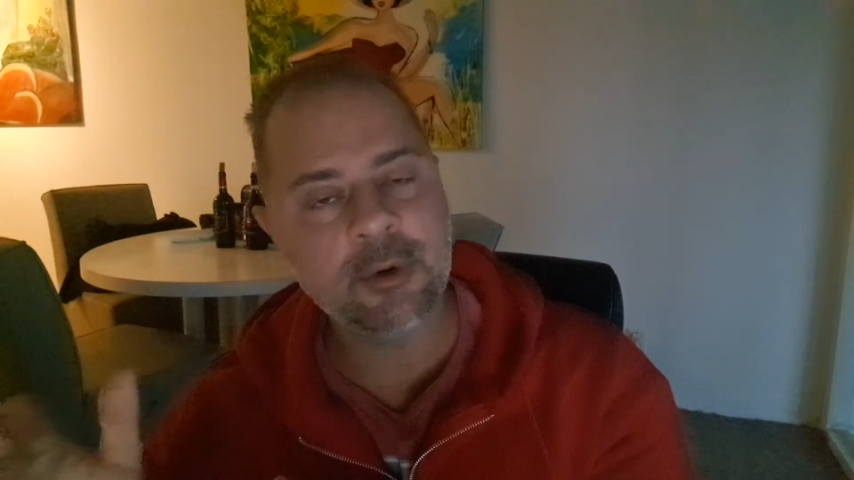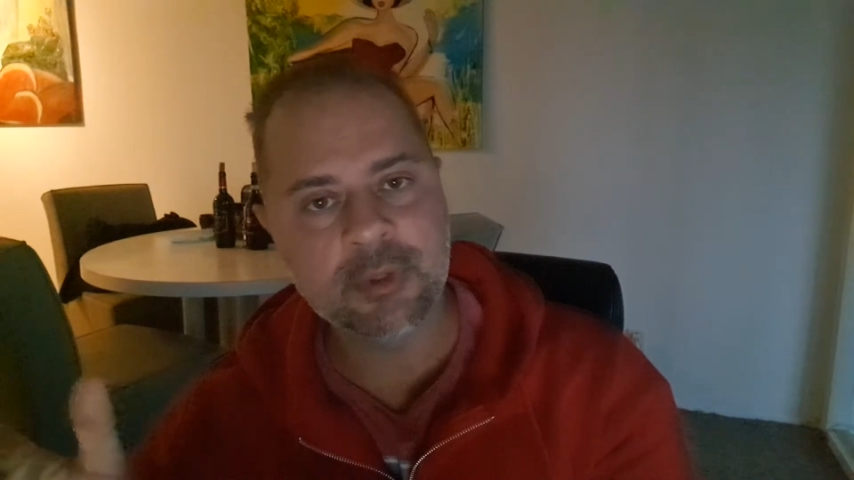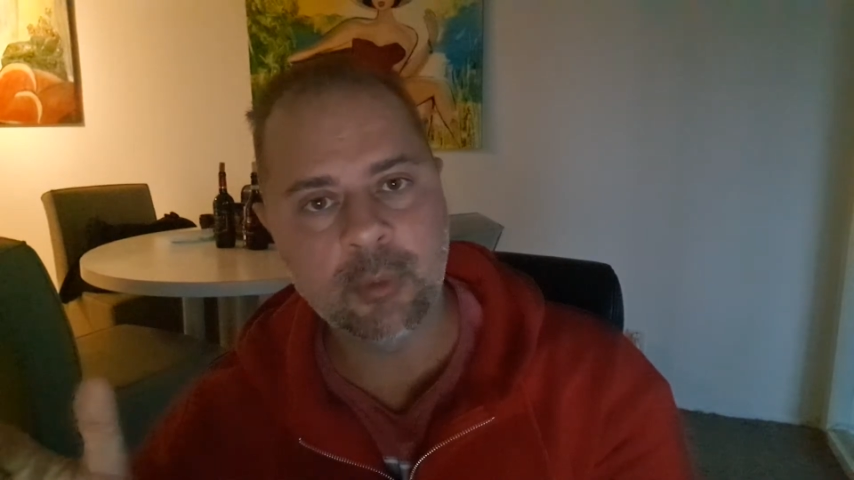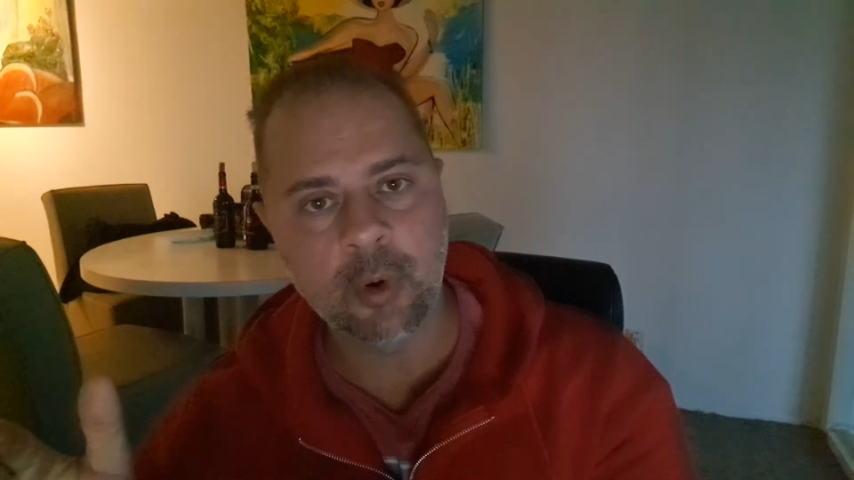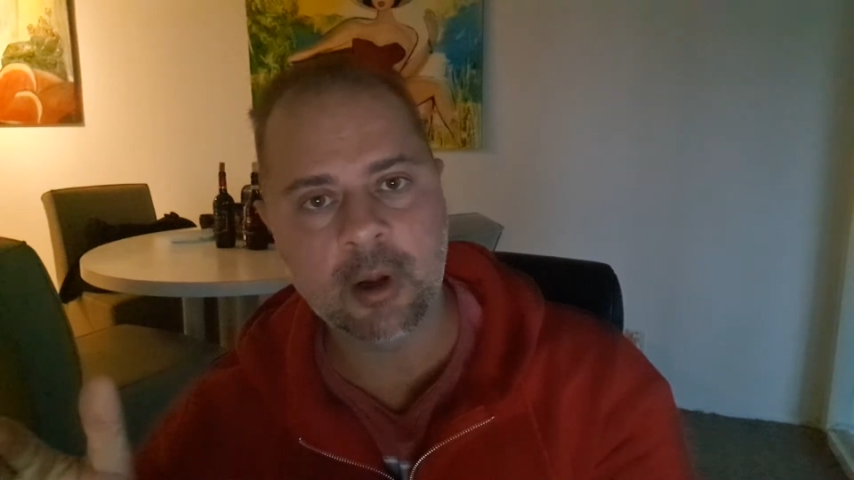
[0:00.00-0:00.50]
of
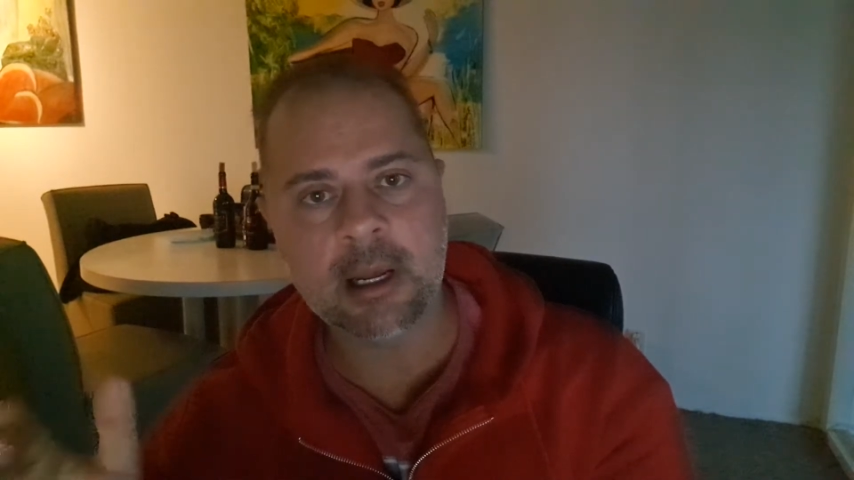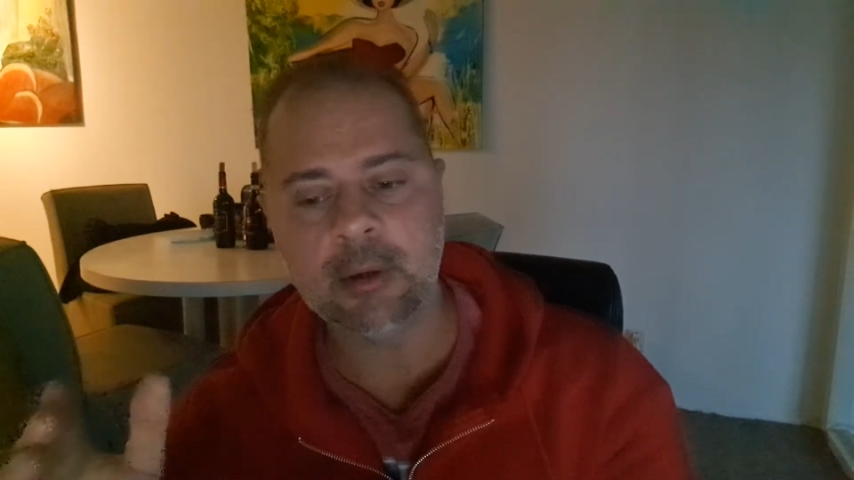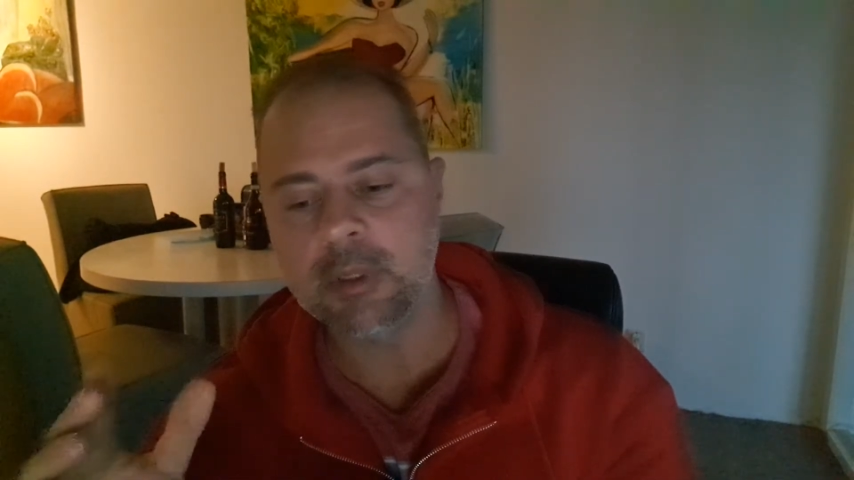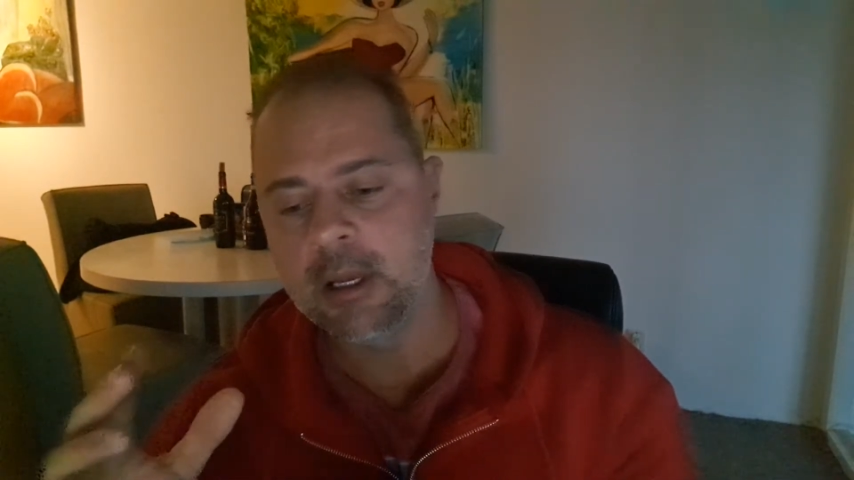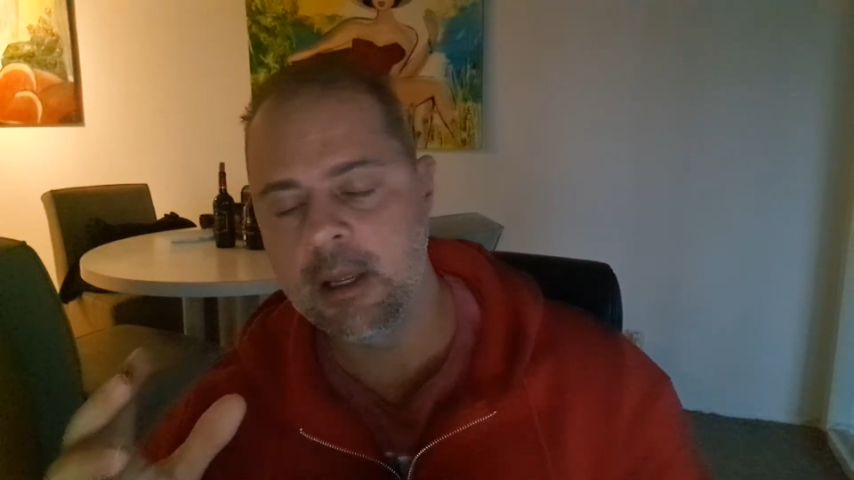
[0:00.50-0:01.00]
the
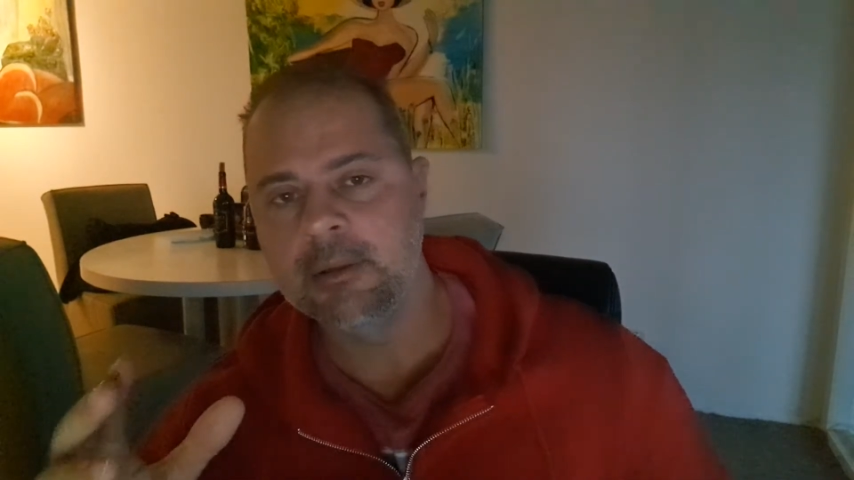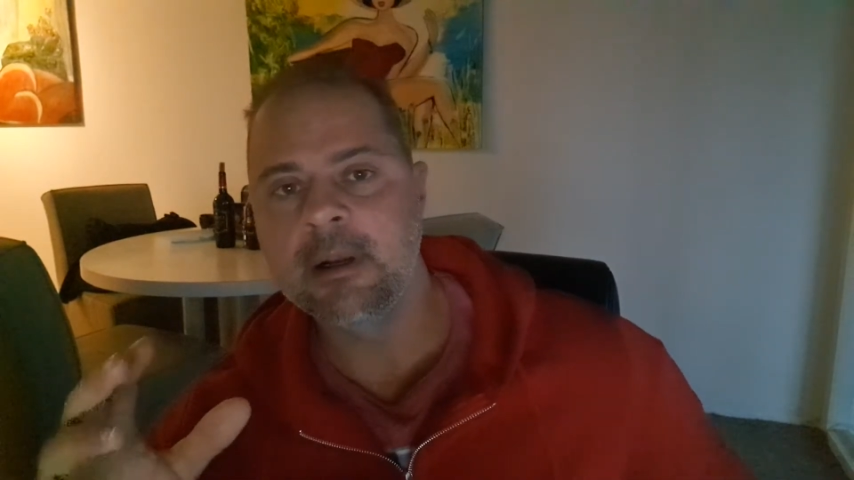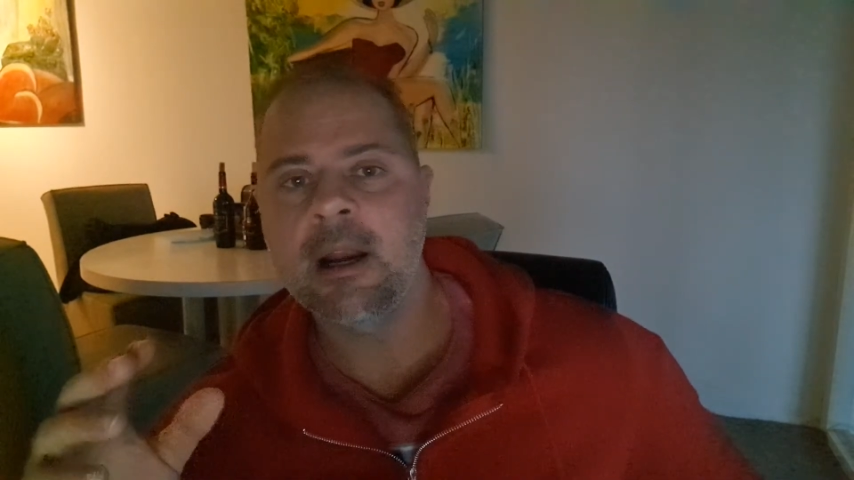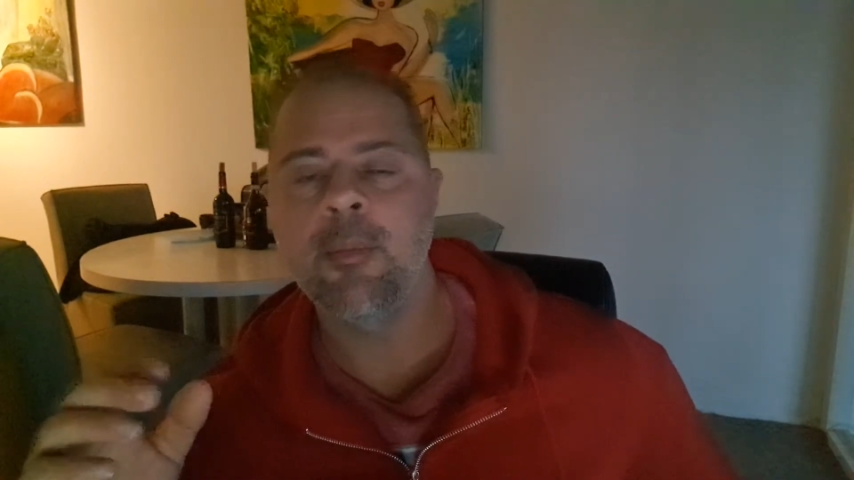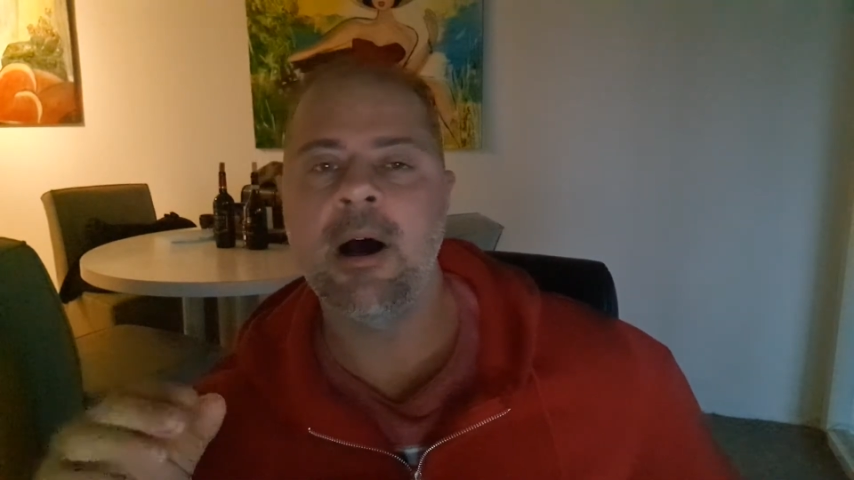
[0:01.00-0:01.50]
workout, the
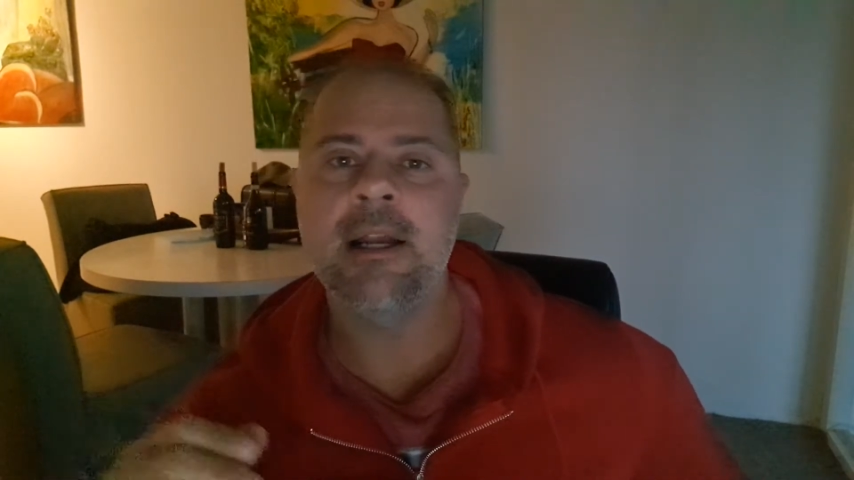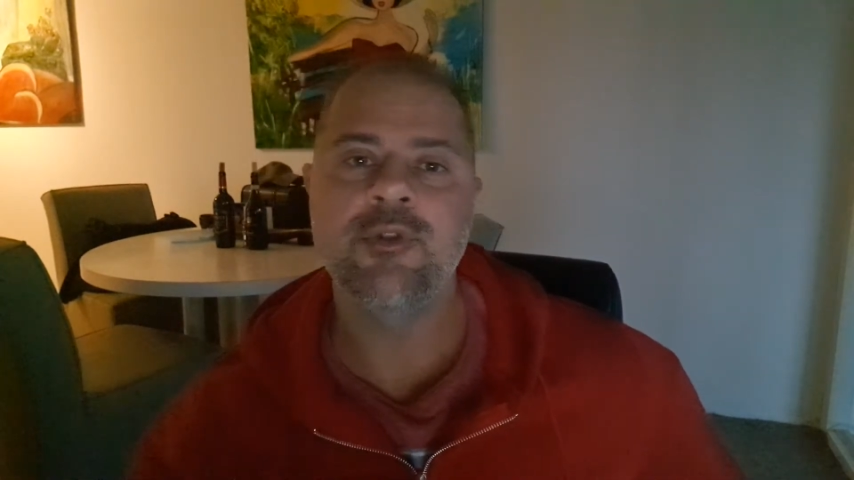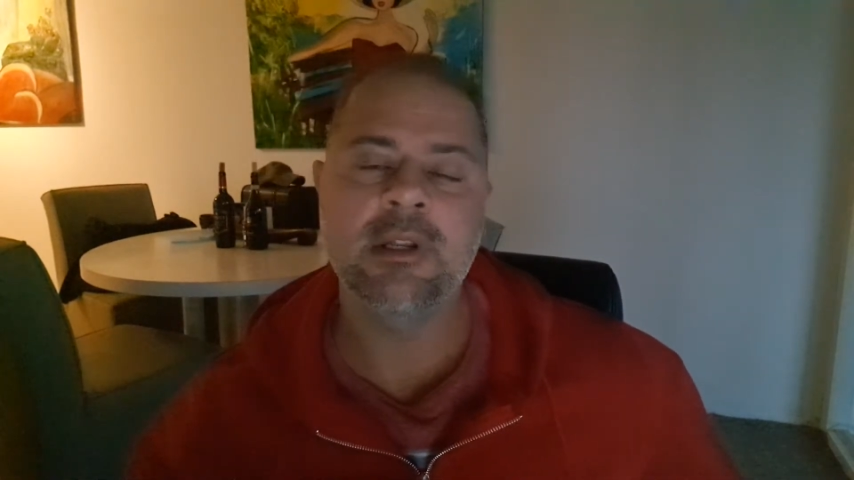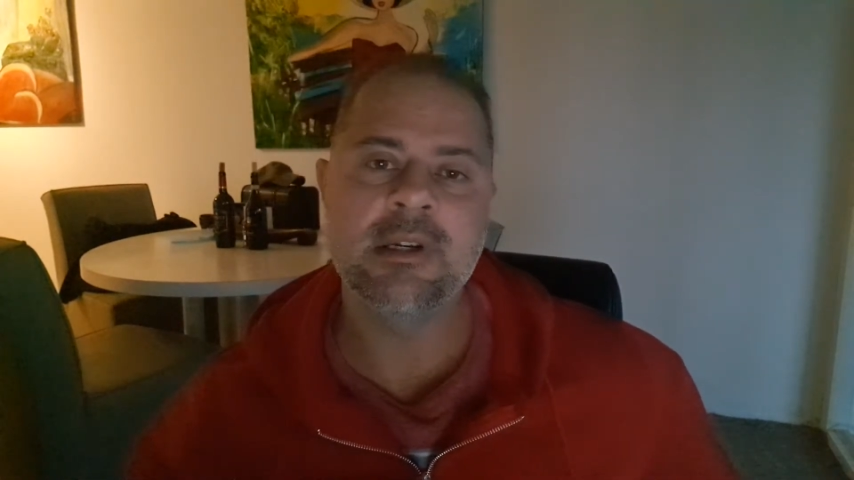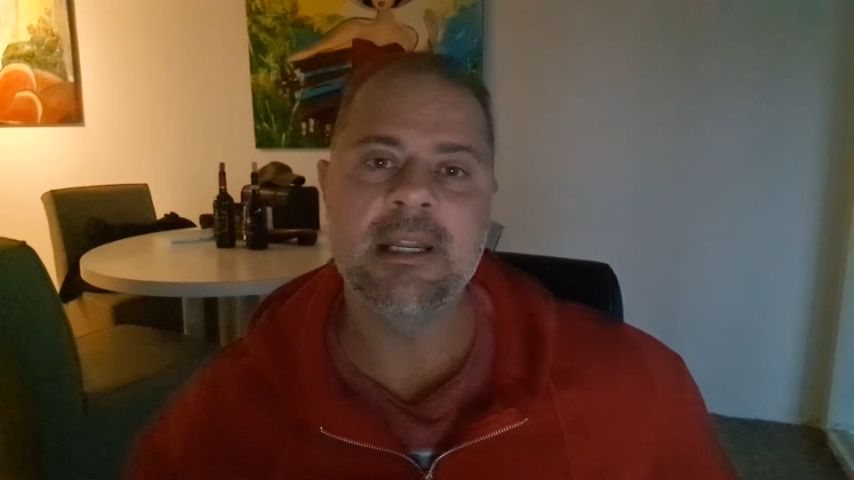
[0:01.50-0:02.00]

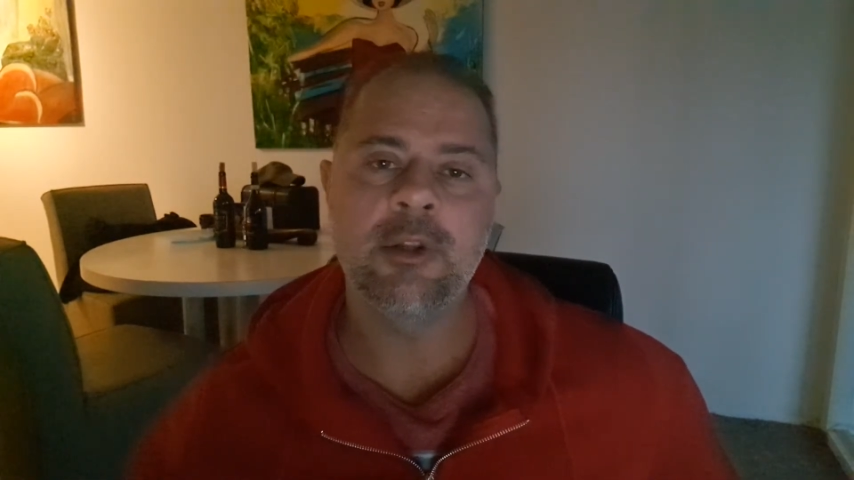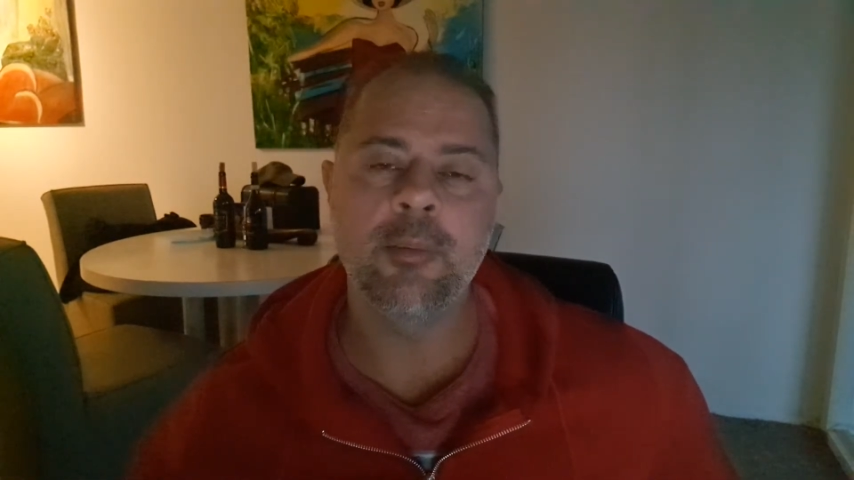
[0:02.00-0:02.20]
carbohydrates need